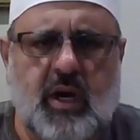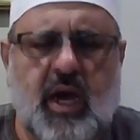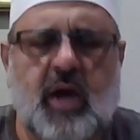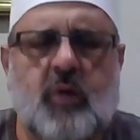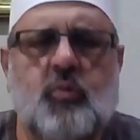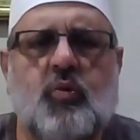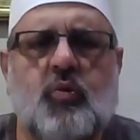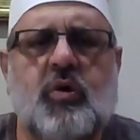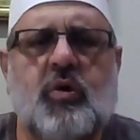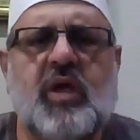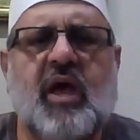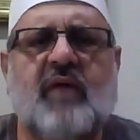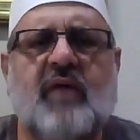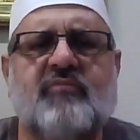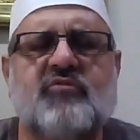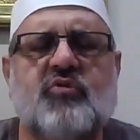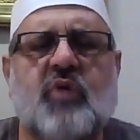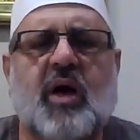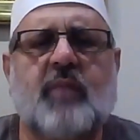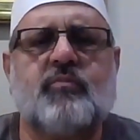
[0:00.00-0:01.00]
and we have
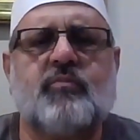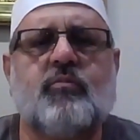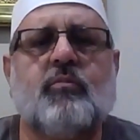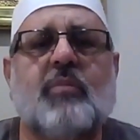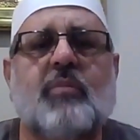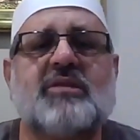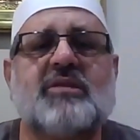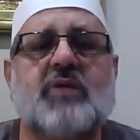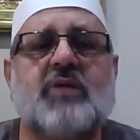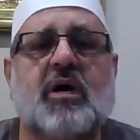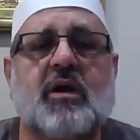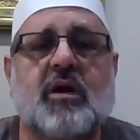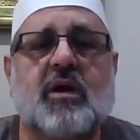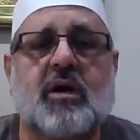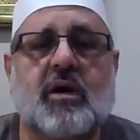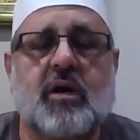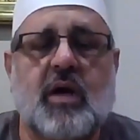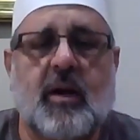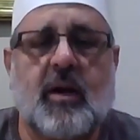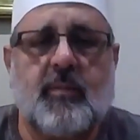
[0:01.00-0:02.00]
dropped
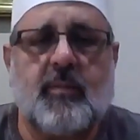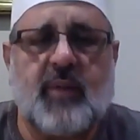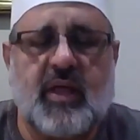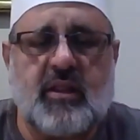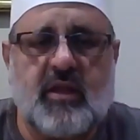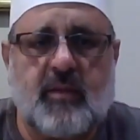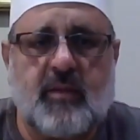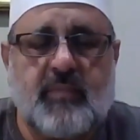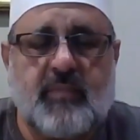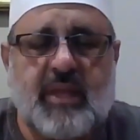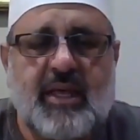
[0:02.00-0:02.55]
matar upon them.